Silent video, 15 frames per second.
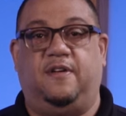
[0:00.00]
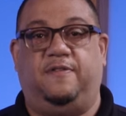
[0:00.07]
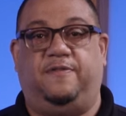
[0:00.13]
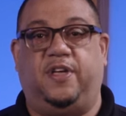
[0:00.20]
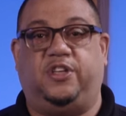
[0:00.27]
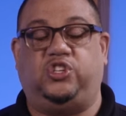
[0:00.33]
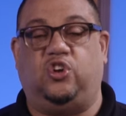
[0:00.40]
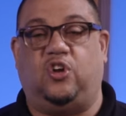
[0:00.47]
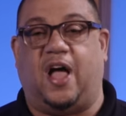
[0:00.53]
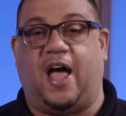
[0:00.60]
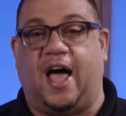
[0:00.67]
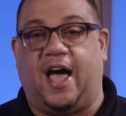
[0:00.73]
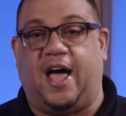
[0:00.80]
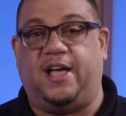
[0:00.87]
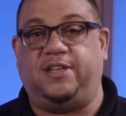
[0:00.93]
Fix your
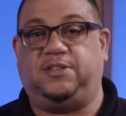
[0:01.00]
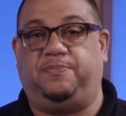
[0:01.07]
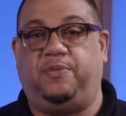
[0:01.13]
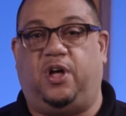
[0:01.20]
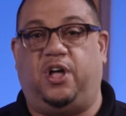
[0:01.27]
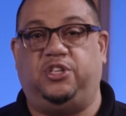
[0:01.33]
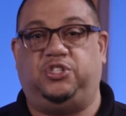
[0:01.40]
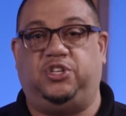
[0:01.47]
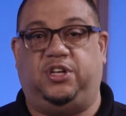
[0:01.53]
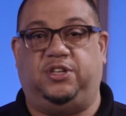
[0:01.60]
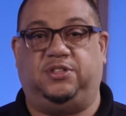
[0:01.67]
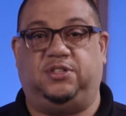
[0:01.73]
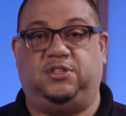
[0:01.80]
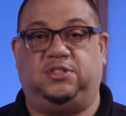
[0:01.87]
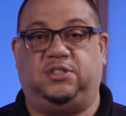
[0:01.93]
eyes upon
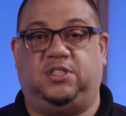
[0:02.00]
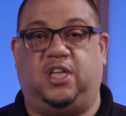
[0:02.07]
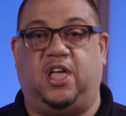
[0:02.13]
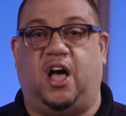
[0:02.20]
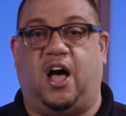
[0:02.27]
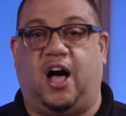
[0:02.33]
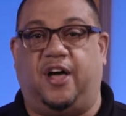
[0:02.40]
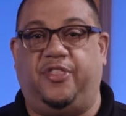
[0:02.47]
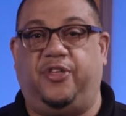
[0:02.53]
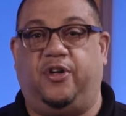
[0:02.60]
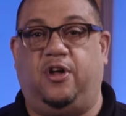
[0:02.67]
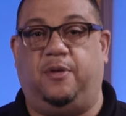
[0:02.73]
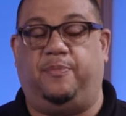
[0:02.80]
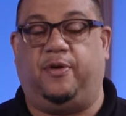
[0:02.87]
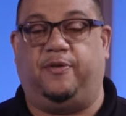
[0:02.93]
Jesus, the
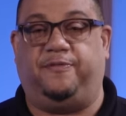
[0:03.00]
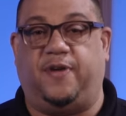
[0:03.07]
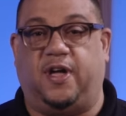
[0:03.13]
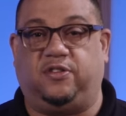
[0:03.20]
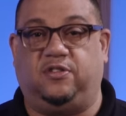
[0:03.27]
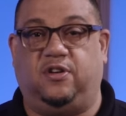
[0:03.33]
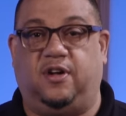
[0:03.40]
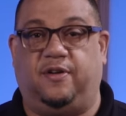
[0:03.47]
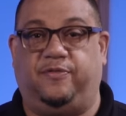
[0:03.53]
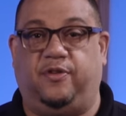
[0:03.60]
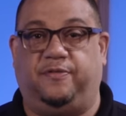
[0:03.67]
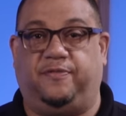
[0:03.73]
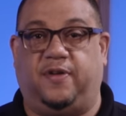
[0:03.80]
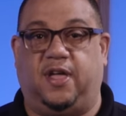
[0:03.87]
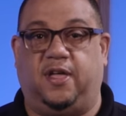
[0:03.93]
author and perfecter of
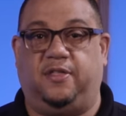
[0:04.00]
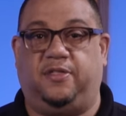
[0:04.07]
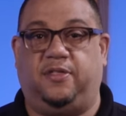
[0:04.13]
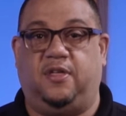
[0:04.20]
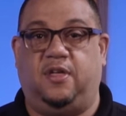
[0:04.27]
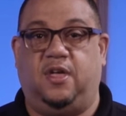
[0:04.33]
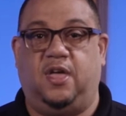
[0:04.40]
your faith,